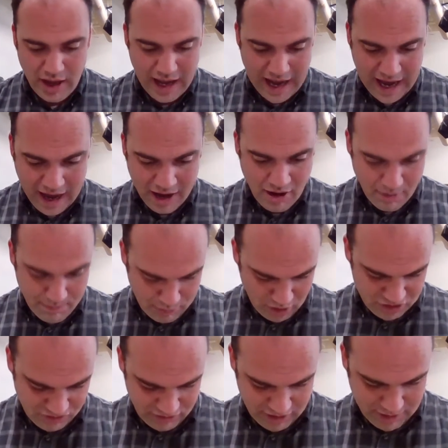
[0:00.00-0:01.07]
And a
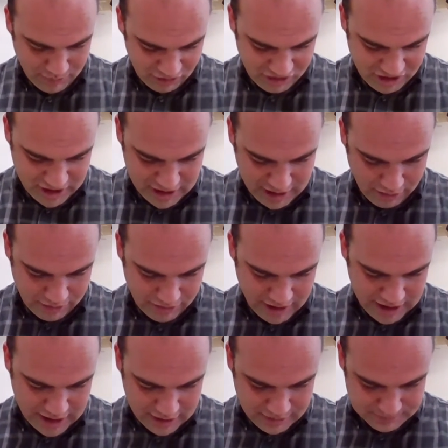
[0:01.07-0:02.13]
bunch of them are sitting there
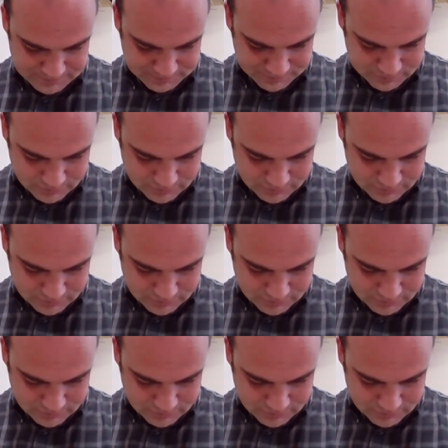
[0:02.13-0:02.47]
thinking,